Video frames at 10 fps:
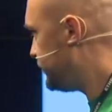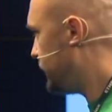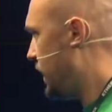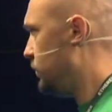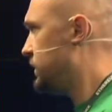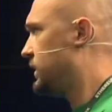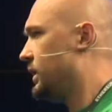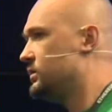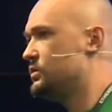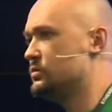yeah, we
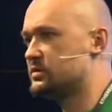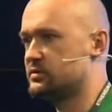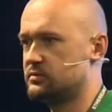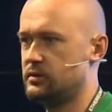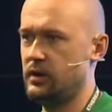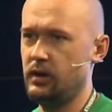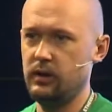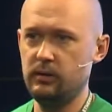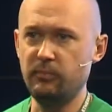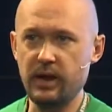can't use
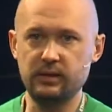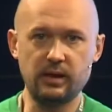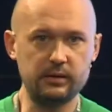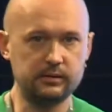mainnet